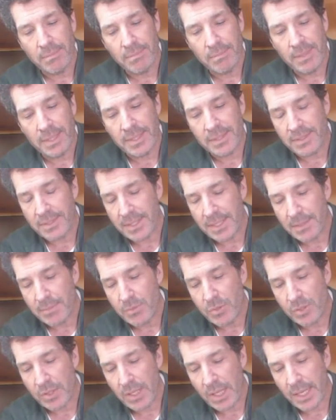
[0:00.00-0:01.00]
it
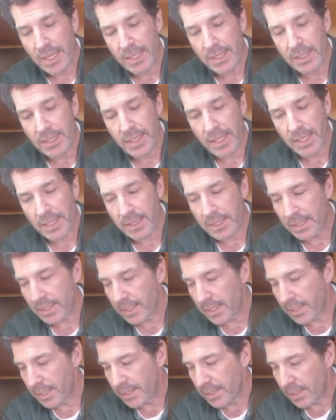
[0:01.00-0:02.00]
seems like the,
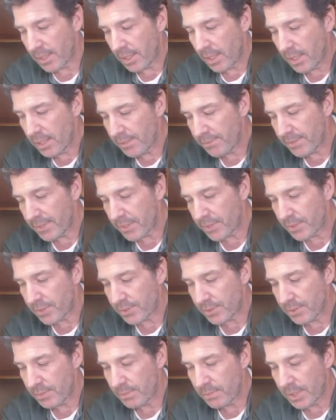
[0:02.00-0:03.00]
the, the Hall
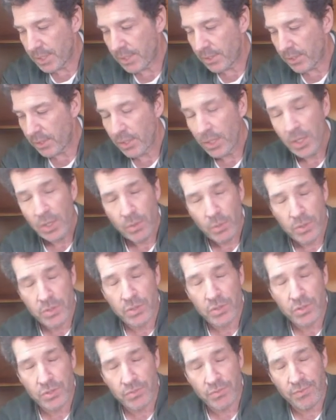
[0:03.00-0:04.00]
effects meter, which
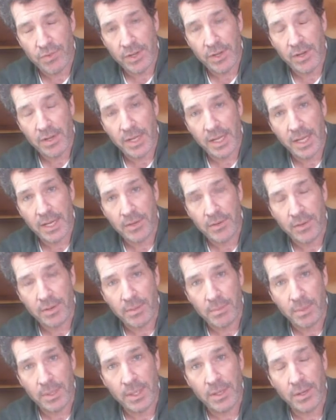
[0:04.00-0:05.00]
is a very
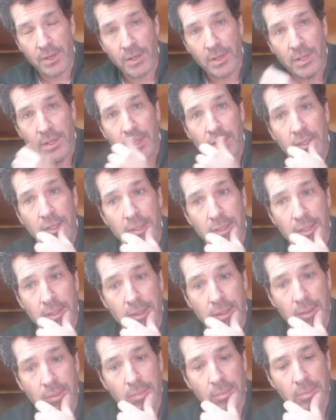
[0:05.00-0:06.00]
accurate meter,
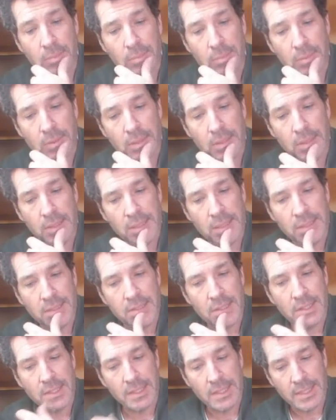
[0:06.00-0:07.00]
um, is
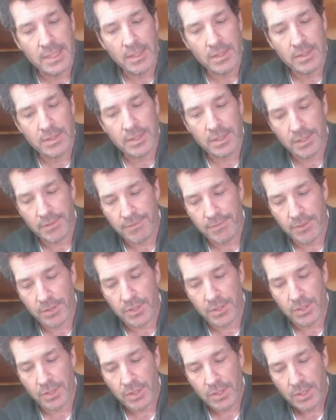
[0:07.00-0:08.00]
a little
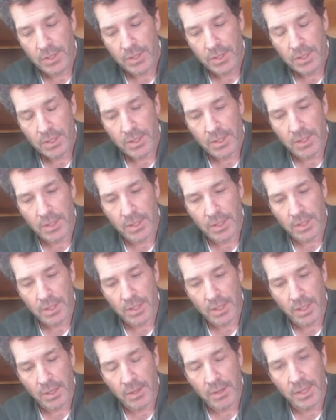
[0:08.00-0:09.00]
different
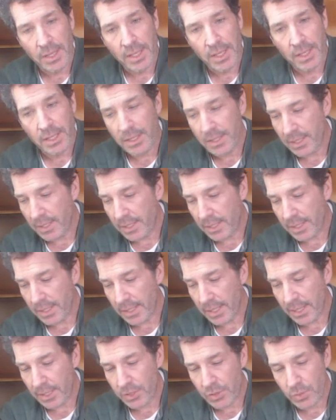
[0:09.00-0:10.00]
uh, than the
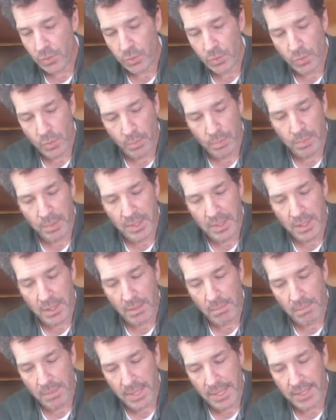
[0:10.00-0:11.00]
actual
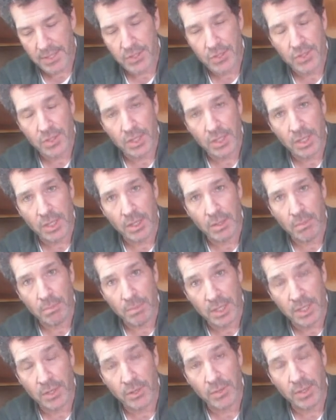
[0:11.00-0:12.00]
BMS uh,
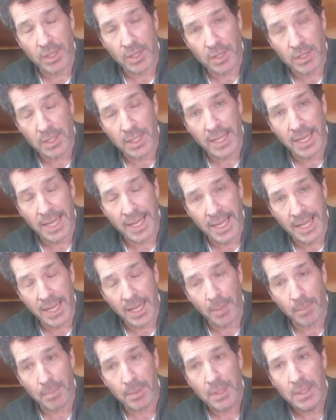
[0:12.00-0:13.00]
metering on the
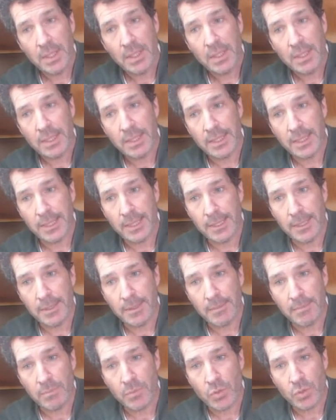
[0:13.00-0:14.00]
app. Um,
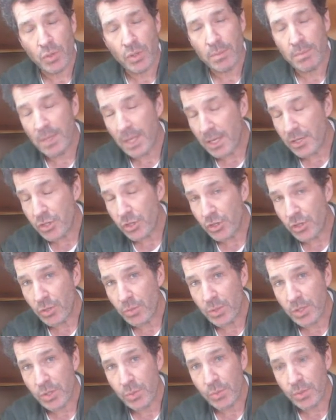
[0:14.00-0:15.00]
so I'm not sure
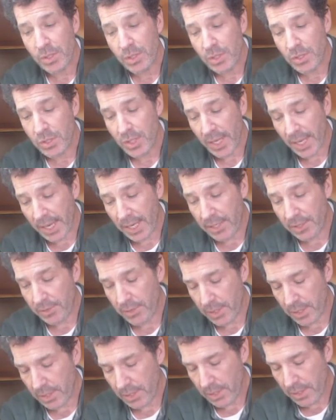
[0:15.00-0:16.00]
which one is
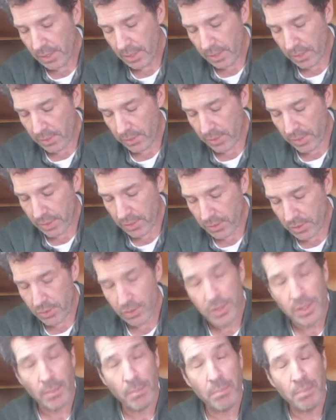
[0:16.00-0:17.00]
accurate. According to
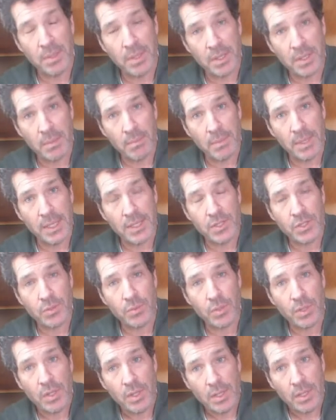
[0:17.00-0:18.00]
the
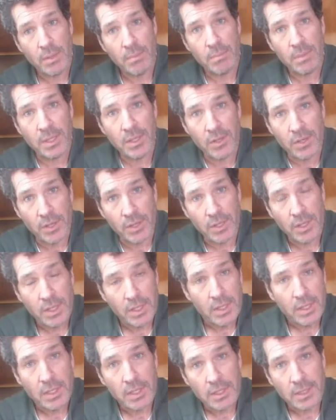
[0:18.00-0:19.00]
BMS meter,
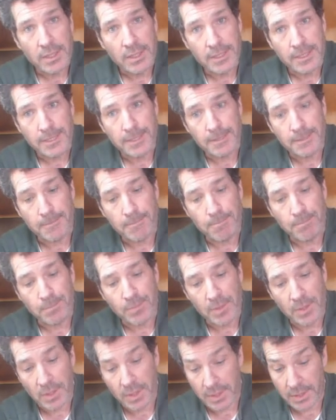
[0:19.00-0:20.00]
um,
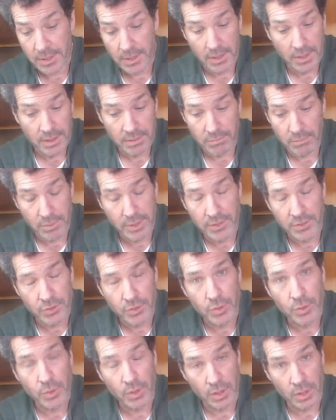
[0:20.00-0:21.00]
I, I, went
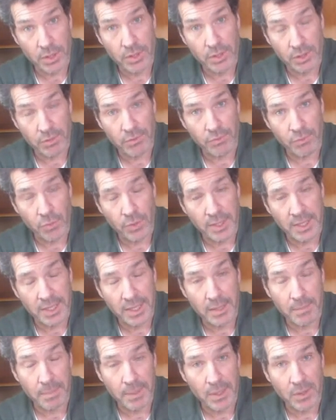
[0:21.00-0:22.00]
through 140
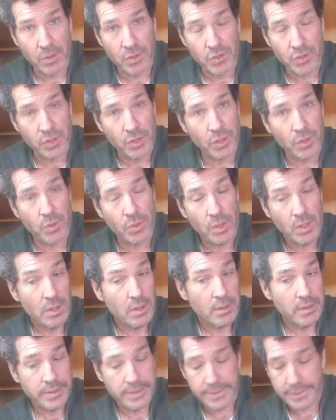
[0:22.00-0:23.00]
amp hours, so
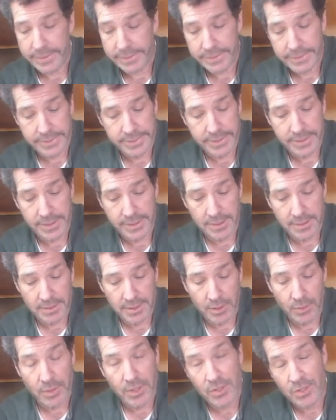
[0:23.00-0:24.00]
uh,
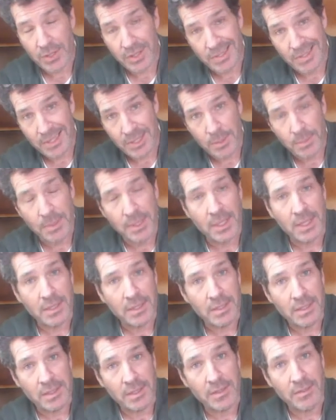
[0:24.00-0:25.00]
there is a little bit
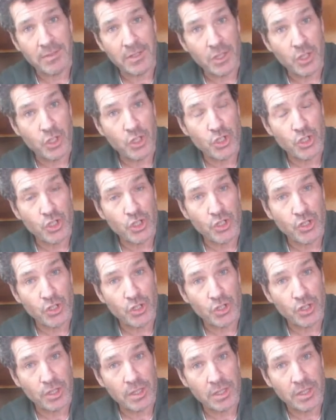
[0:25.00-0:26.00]
of
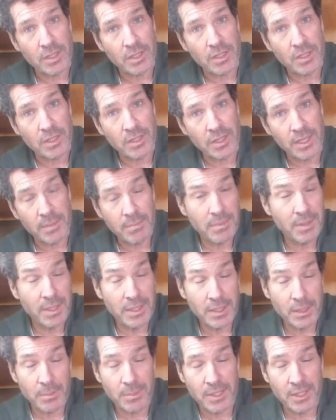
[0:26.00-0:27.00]
unsure. Uh, I'm a
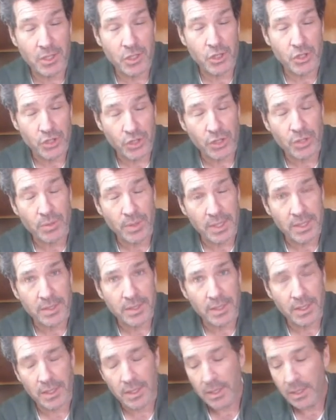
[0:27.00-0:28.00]
little bit unsure right
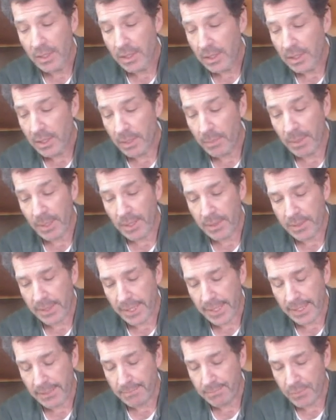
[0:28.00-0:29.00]
there about
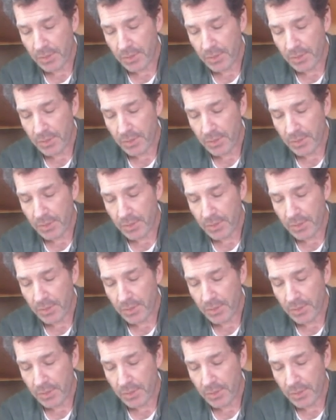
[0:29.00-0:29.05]
that.